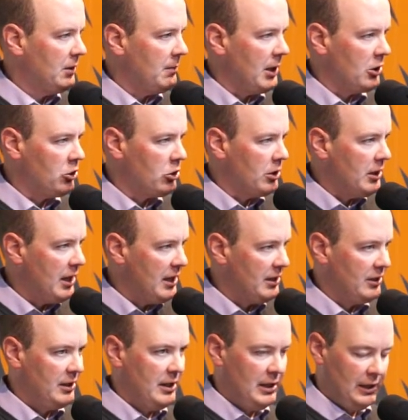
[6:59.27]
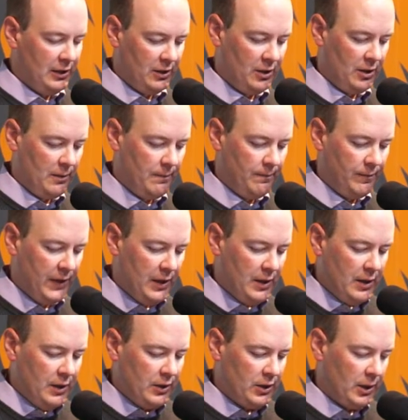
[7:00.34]
some extra testing, some
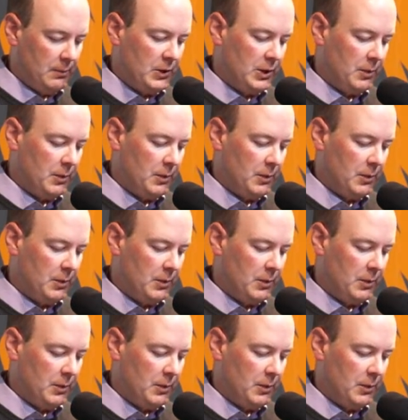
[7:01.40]
some